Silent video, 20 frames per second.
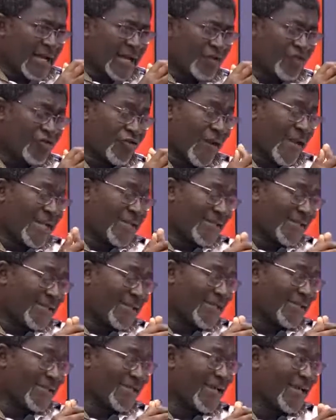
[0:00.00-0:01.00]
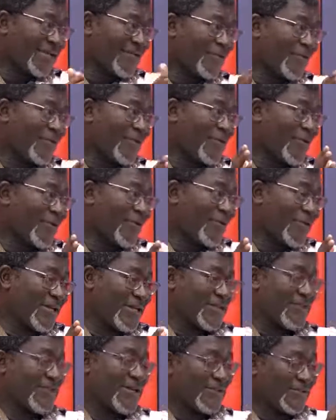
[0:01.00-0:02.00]
Trends, that's what the whole
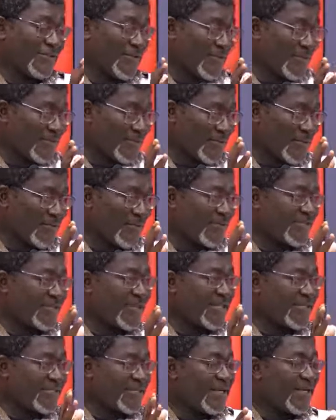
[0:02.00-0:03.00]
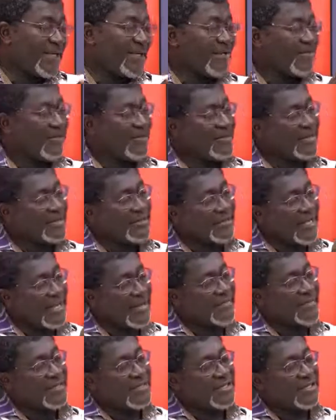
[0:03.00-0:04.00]
thing's about. So we've been speaking about
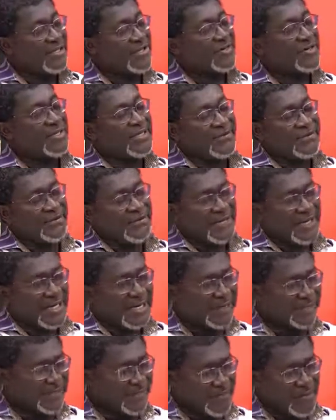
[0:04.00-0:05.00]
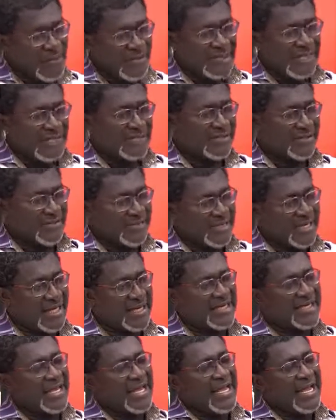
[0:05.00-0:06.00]
cybersecurity for the last few weeks, as you
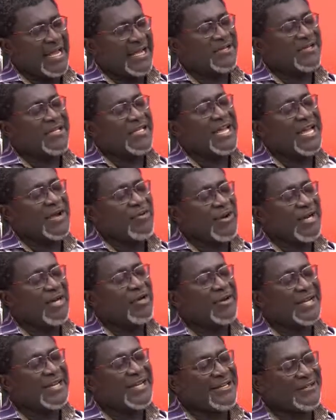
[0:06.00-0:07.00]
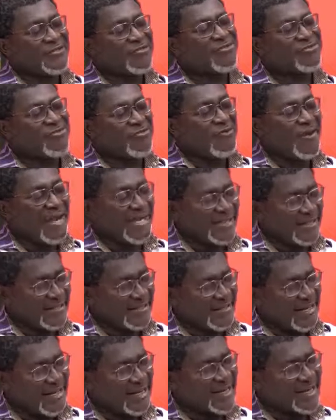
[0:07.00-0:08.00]
said, and today we're looking at
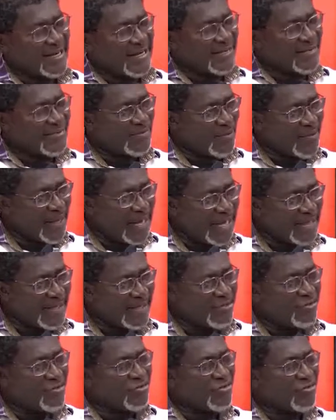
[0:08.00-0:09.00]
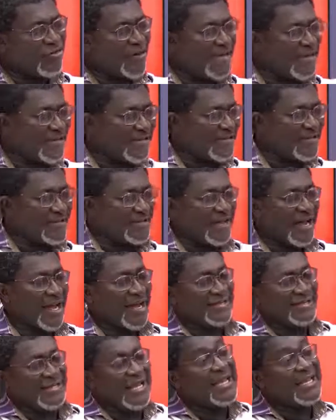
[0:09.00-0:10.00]
trends and where the trends
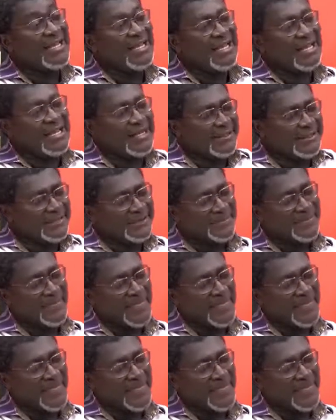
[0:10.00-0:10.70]
are taking us.